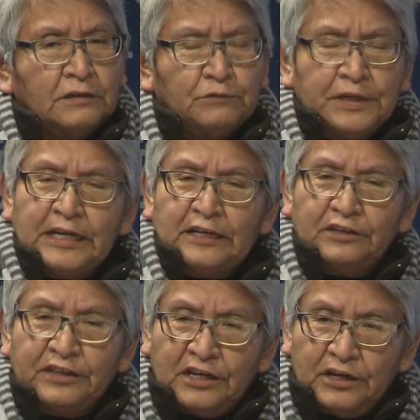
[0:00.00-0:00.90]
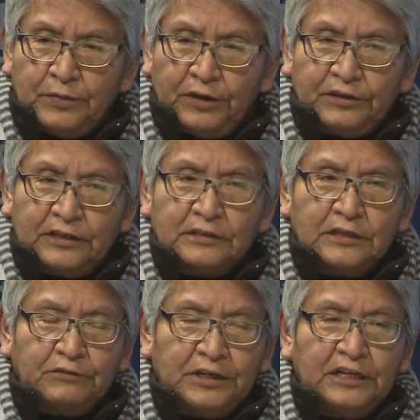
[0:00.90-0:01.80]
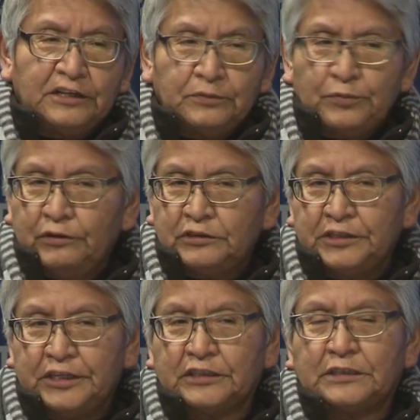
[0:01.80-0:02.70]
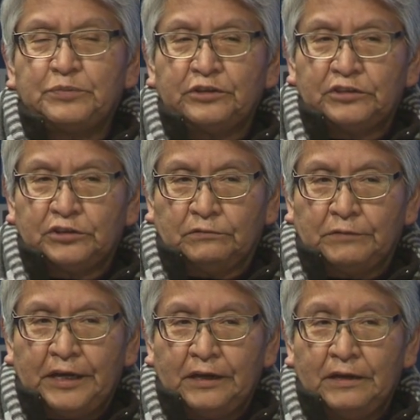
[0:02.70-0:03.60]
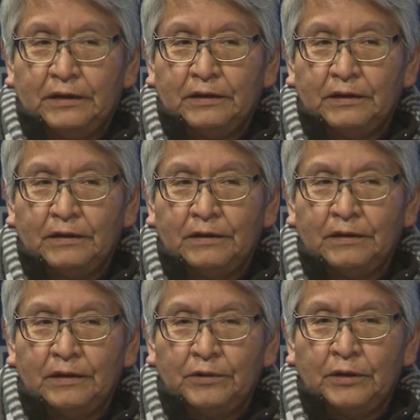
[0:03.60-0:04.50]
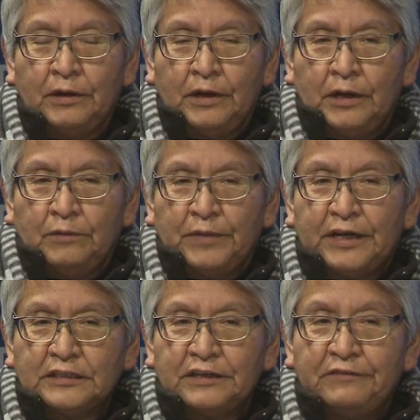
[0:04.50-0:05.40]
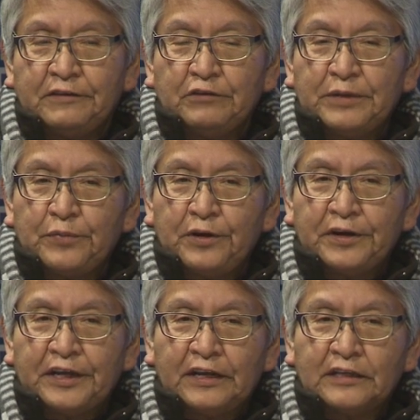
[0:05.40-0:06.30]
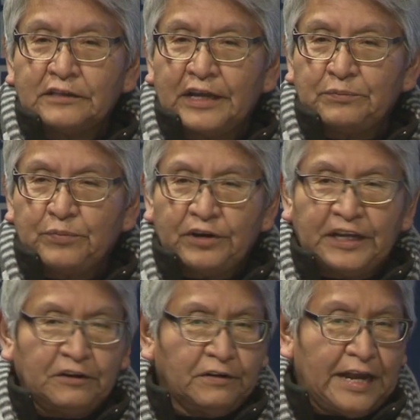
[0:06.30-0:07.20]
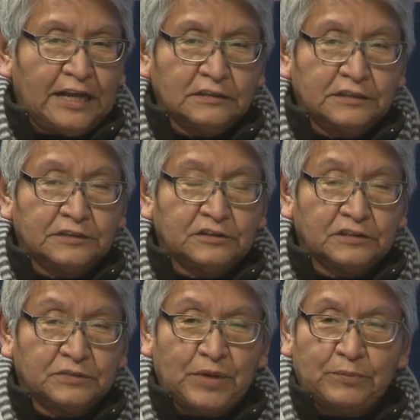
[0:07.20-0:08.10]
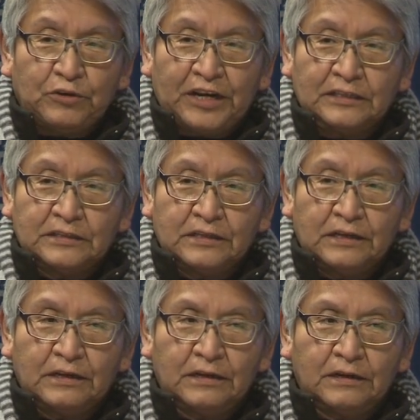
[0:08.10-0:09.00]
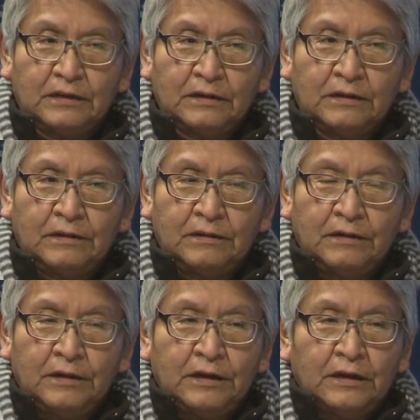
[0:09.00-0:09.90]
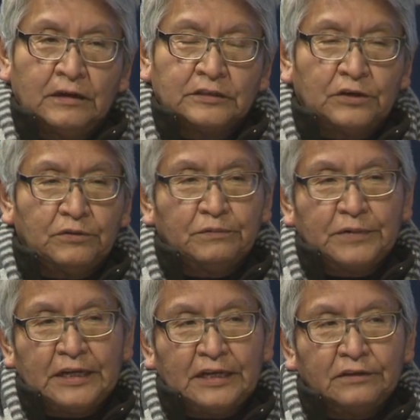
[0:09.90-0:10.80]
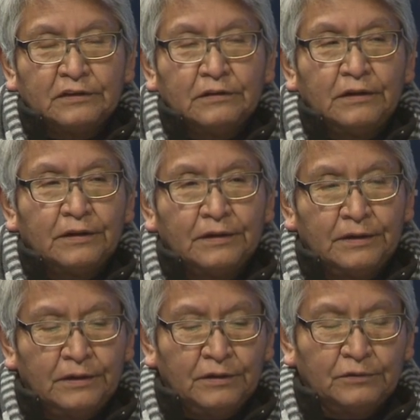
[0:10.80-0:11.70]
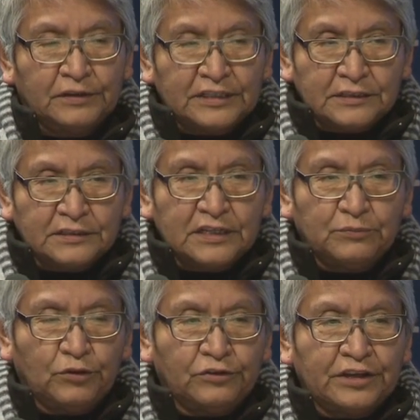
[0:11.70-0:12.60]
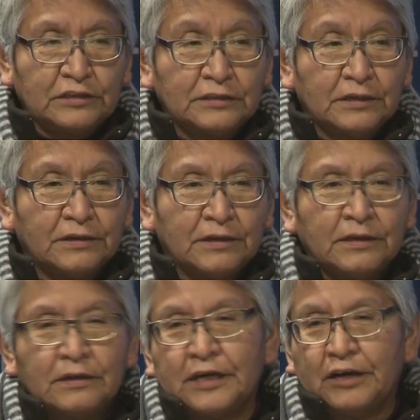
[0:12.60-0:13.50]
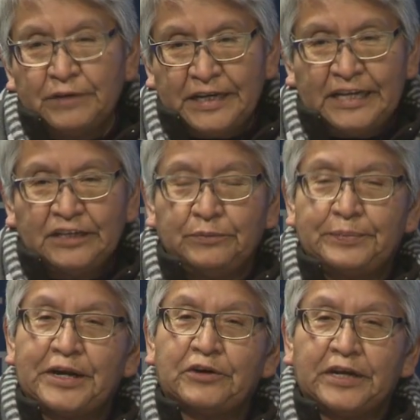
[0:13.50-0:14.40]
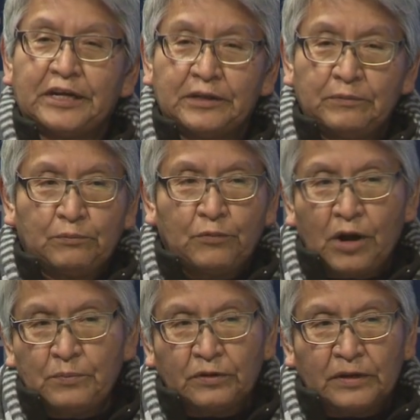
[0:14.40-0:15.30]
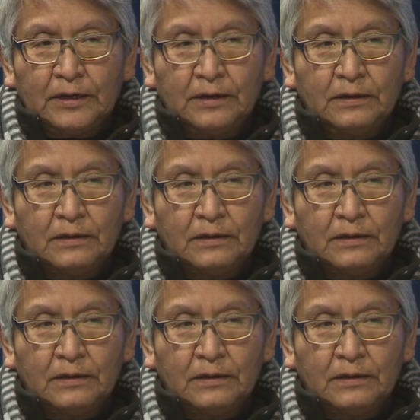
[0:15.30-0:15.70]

we need to think about this, and we need to approach it in a spiritual way. Because if we burn it, it's like burning our ancestors' memories. So we need to disassemble this, and we need to bury it properly.